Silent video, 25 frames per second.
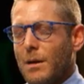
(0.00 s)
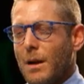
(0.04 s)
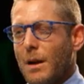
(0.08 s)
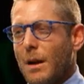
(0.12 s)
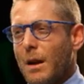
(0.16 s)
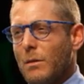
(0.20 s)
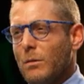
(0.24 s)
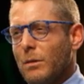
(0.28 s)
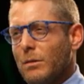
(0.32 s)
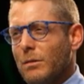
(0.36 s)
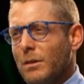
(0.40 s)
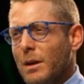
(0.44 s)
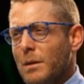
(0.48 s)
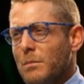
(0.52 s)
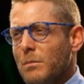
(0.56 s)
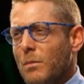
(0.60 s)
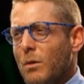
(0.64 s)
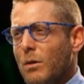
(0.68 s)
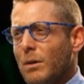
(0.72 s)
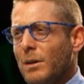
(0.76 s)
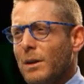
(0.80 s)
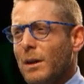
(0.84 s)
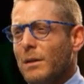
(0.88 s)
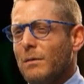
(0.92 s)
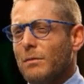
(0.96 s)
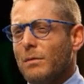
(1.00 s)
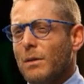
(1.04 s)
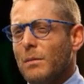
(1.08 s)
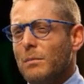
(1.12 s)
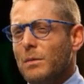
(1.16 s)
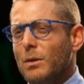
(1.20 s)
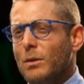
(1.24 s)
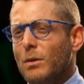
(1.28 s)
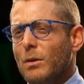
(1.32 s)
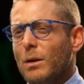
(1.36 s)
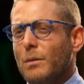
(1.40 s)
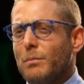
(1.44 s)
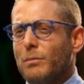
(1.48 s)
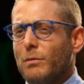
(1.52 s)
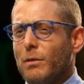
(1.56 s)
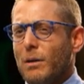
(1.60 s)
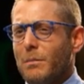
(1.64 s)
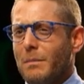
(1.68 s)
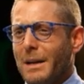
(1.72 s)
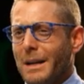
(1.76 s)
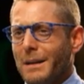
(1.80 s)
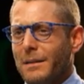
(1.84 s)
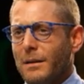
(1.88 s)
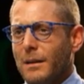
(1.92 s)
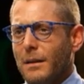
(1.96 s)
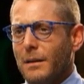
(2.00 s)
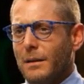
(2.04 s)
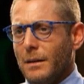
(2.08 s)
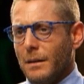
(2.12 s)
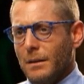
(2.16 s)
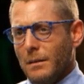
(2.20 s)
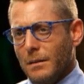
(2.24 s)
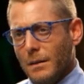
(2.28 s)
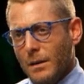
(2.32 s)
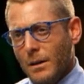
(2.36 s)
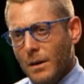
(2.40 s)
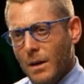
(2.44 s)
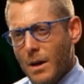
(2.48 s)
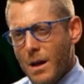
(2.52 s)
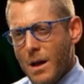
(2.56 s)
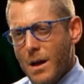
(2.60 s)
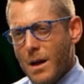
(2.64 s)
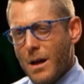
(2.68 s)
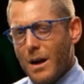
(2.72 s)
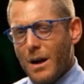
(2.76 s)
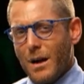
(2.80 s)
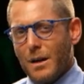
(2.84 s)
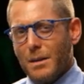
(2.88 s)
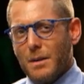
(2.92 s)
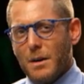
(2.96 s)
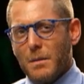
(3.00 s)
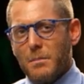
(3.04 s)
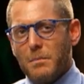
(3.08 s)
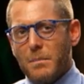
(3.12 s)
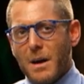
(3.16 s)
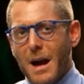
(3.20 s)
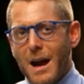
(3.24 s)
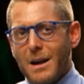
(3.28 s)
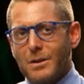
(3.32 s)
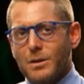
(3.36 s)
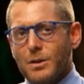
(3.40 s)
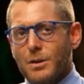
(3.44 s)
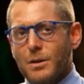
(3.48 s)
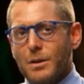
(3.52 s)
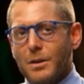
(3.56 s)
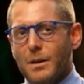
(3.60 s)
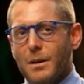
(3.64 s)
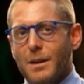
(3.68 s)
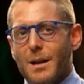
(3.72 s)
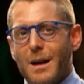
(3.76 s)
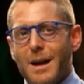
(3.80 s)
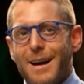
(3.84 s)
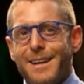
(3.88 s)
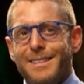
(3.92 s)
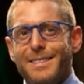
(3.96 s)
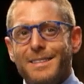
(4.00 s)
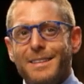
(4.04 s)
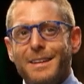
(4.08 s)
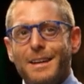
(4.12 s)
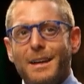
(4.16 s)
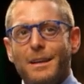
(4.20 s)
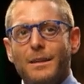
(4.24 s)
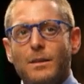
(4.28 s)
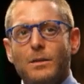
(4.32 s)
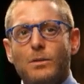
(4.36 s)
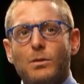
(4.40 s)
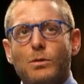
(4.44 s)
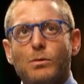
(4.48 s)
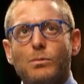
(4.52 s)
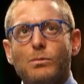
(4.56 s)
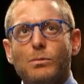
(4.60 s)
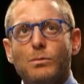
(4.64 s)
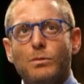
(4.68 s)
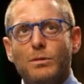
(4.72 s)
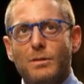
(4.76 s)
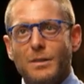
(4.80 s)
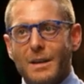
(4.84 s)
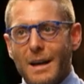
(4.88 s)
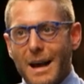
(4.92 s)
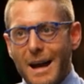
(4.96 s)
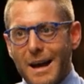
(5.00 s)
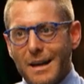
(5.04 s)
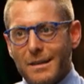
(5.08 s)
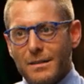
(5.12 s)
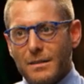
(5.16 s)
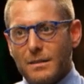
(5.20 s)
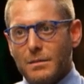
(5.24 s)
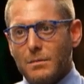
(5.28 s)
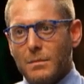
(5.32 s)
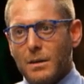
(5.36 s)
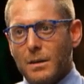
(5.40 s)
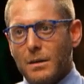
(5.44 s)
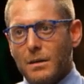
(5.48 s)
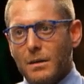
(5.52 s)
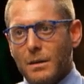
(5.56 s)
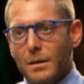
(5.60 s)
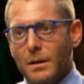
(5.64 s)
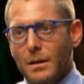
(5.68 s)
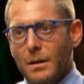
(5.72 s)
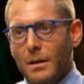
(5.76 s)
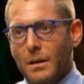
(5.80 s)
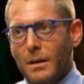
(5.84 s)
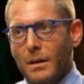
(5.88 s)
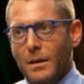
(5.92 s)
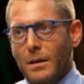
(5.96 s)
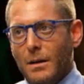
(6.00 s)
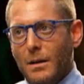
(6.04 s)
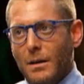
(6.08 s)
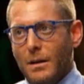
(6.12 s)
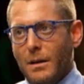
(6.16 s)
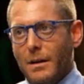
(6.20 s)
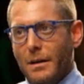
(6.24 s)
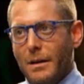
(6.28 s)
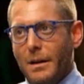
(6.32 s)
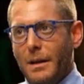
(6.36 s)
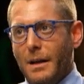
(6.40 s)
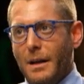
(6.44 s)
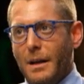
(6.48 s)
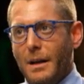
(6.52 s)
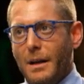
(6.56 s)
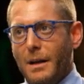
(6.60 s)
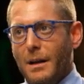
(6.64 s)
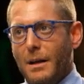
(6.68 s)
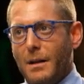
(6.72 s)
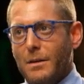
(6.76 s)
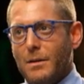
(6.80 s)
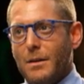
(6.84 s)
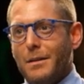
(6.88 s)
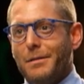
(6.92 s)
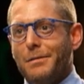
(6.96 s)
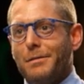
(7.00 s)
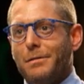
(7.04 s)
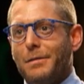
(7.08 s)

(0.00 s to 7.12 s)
and I would say more than from Europe, from Italy, the passion and the enthusiasm in the